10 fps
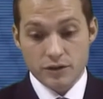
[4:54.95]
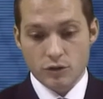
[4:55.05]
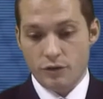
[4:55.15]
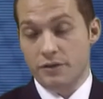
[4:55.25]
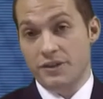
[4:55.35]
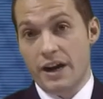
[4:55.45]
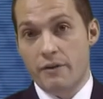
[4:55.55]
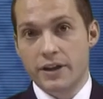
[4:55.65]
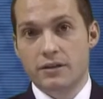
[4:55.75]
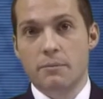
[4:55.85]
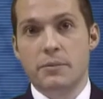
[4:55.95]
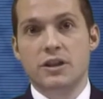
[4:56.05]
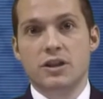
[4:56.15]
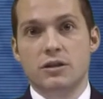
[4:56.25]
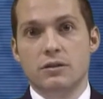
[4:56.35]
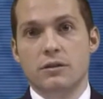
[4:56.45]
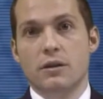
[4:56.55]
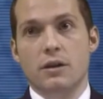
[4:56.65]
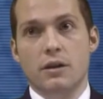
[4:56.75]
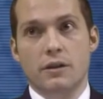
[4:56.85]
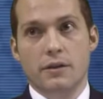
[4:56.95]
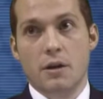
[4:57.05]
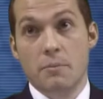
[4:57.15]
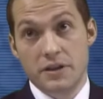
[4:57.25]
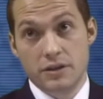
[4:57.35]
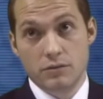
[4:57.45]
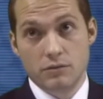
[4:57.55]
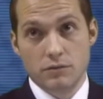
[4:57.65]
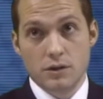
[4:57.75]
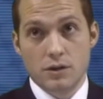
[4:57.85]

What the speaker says: So the direct competition, the companies who